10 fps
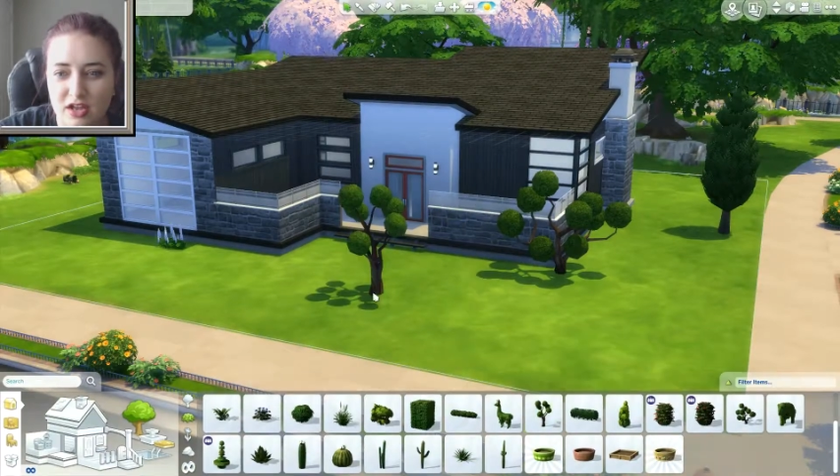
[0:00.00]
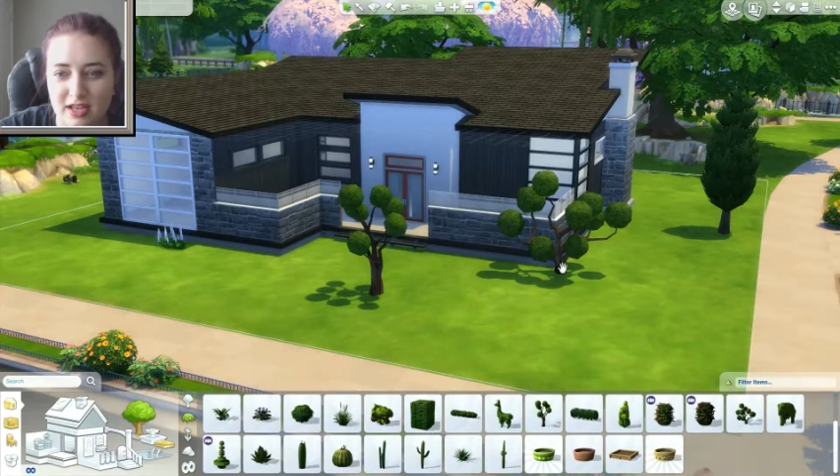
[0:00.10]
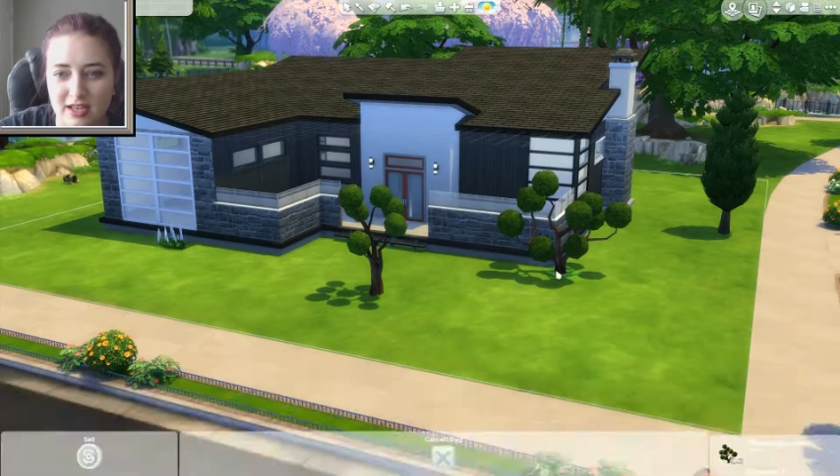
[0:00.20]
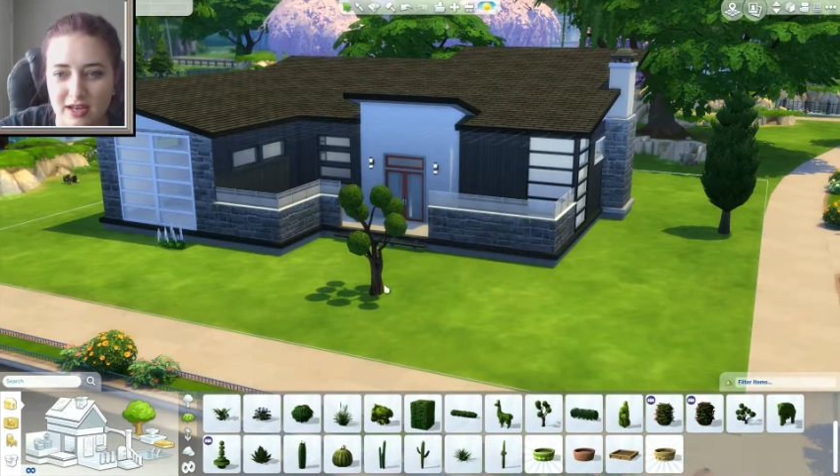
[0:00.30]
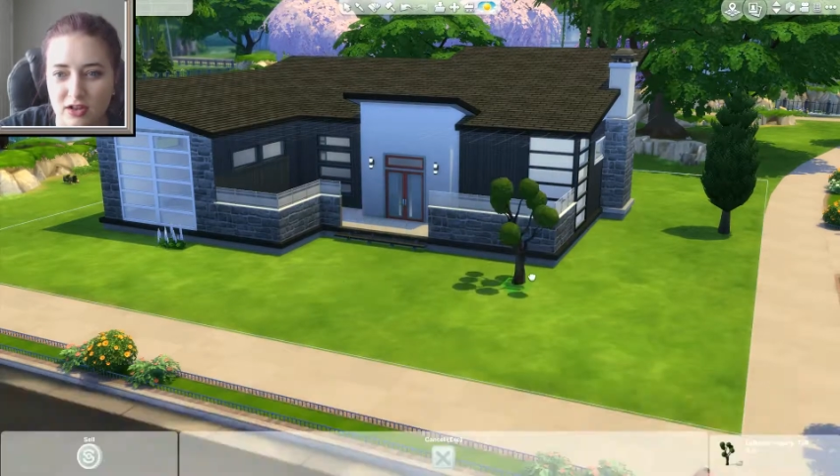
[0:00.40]

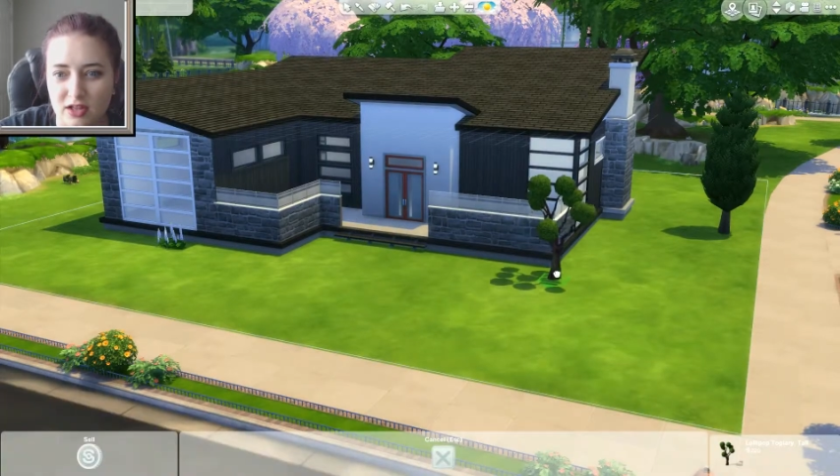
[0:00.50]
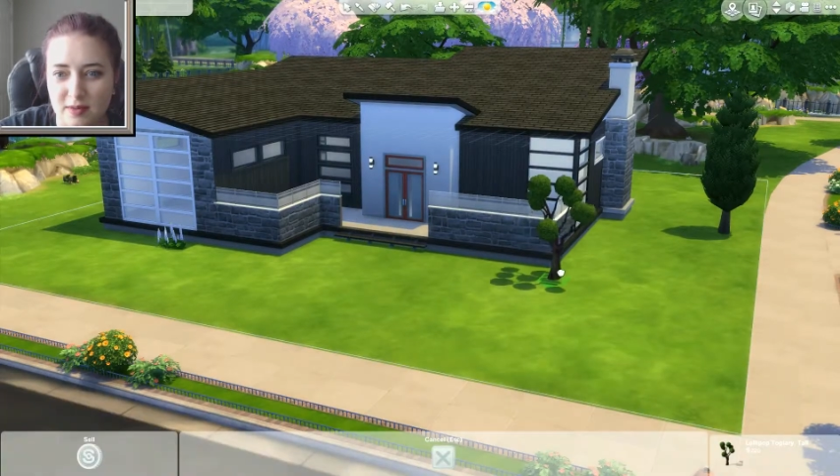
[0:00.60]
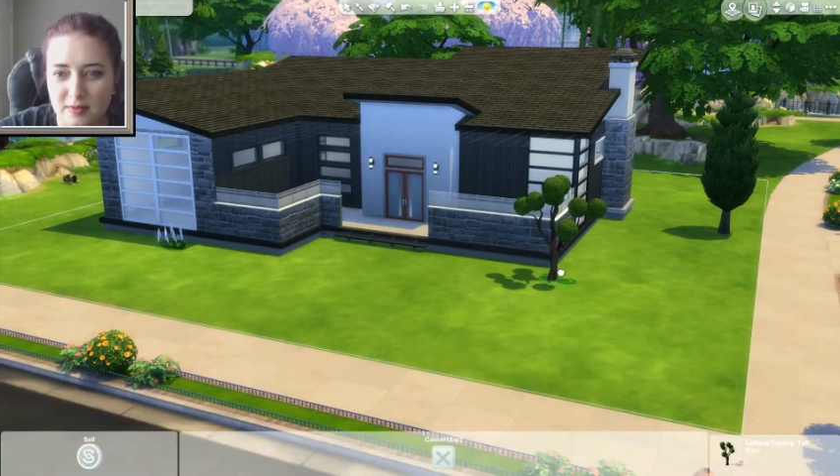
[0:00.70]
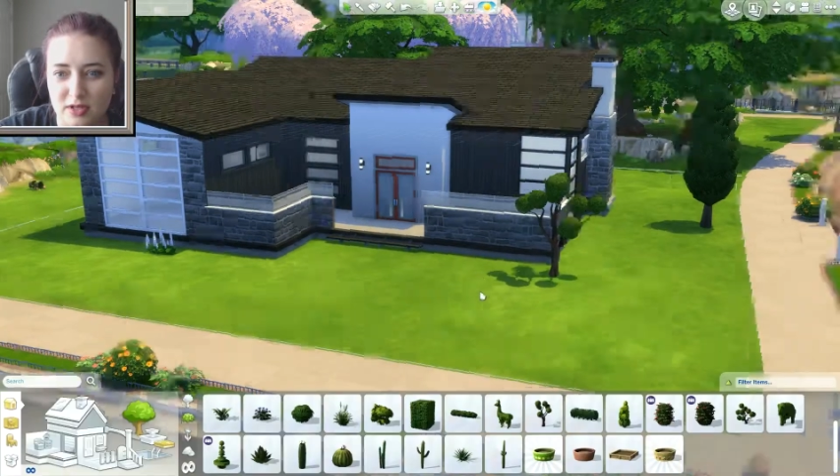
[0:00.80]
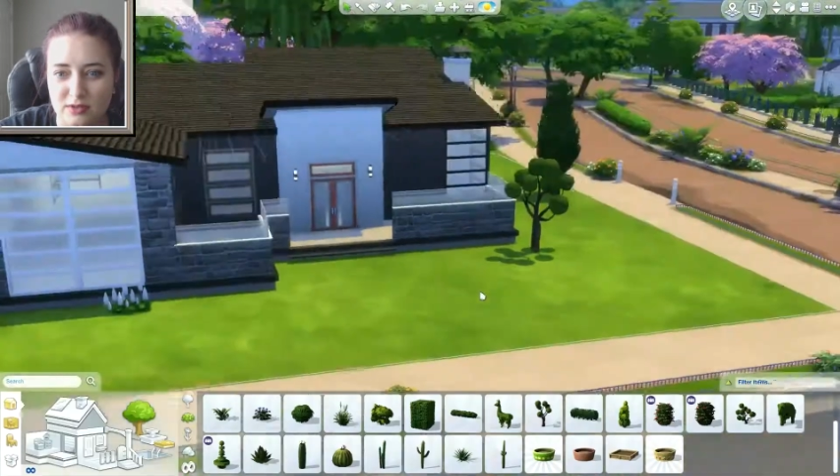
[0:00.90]
it all
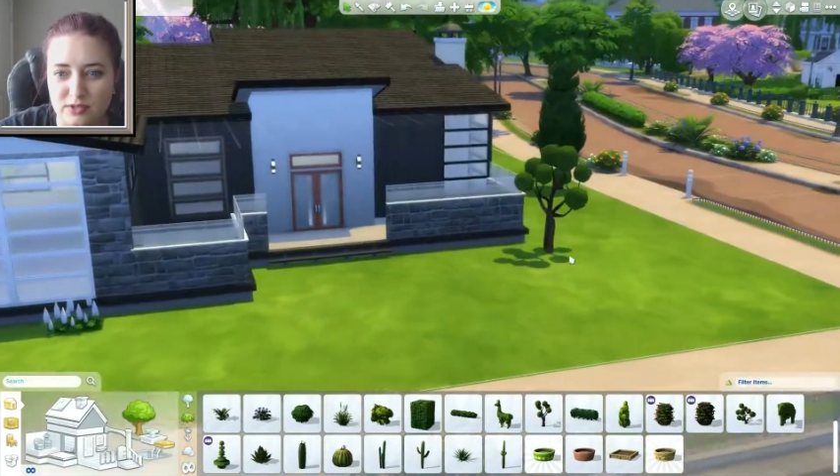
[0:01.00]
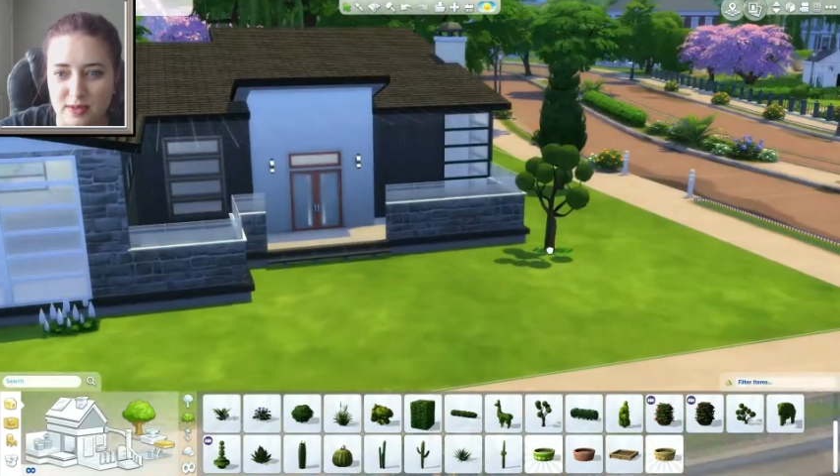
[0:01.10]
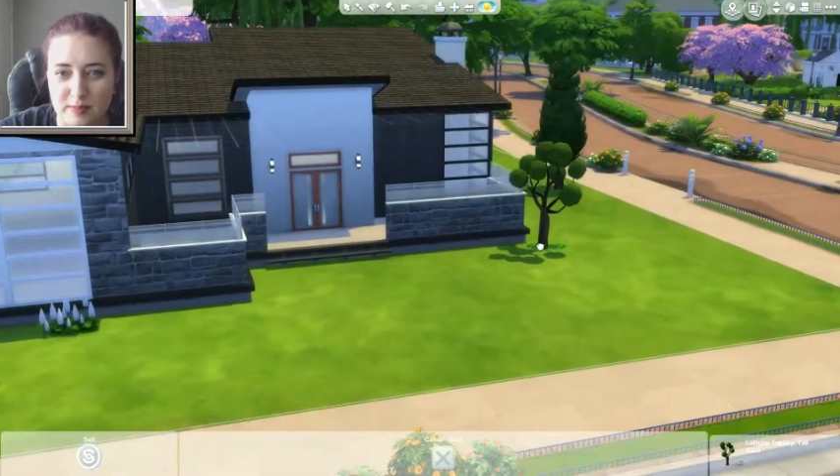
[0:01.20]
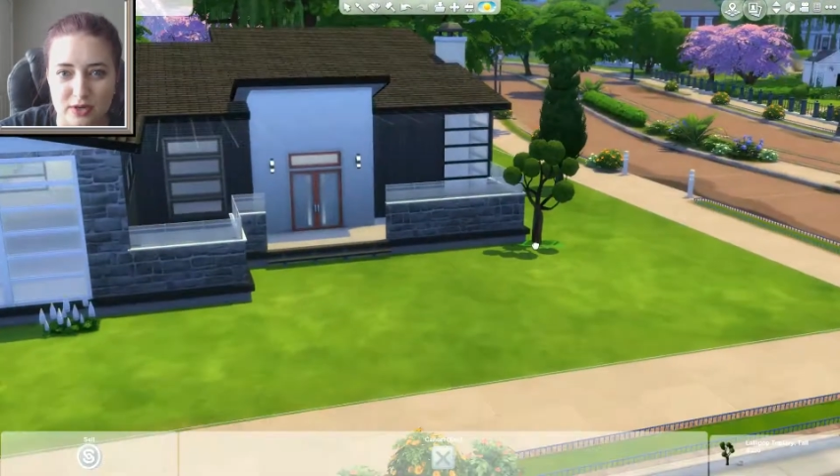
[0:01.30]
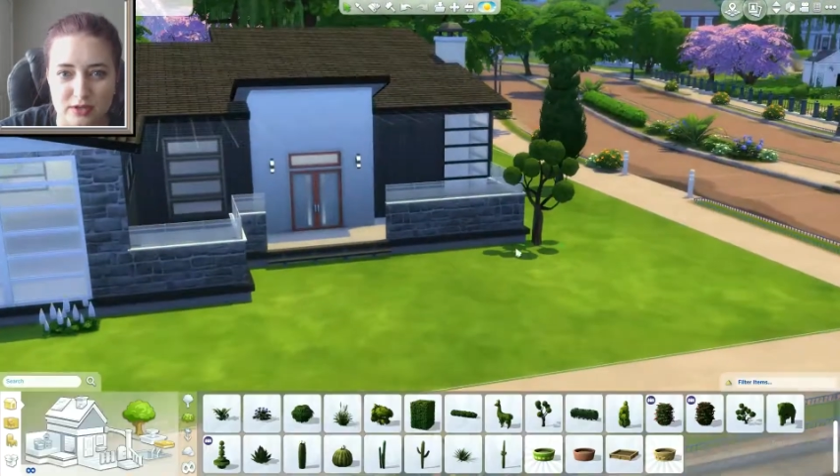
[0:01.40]
up close and
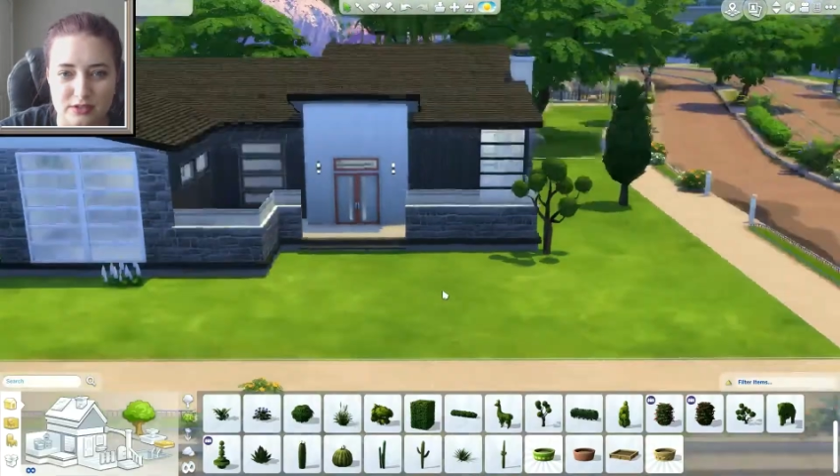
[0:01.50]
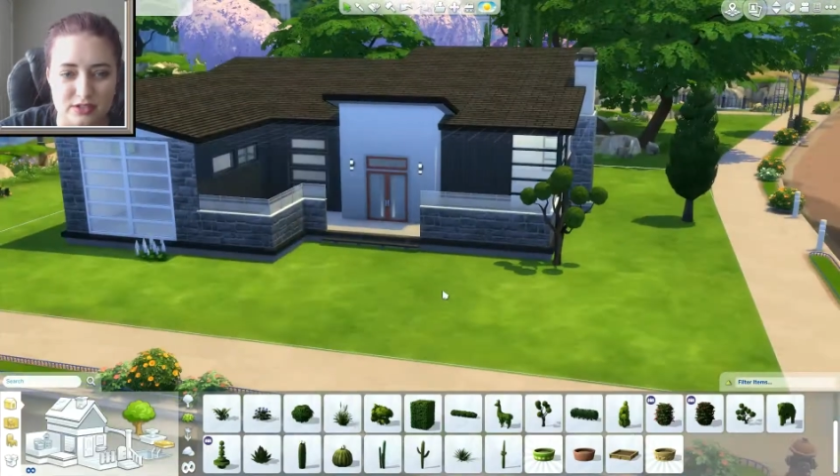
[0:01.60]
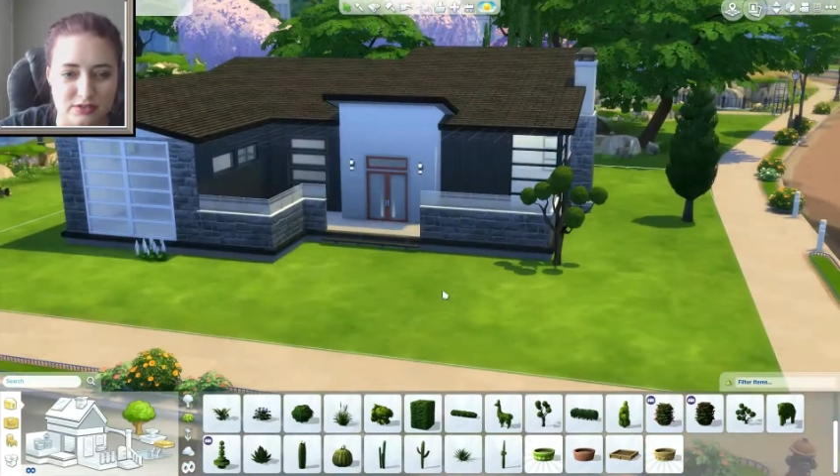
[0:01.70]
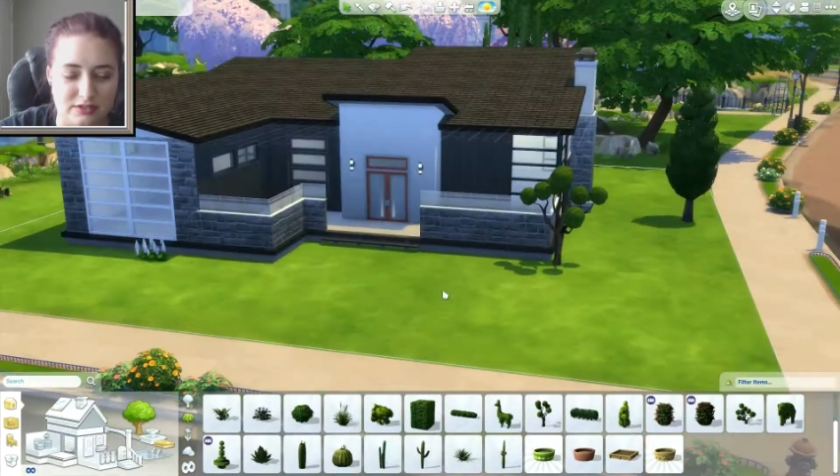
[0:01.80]
personal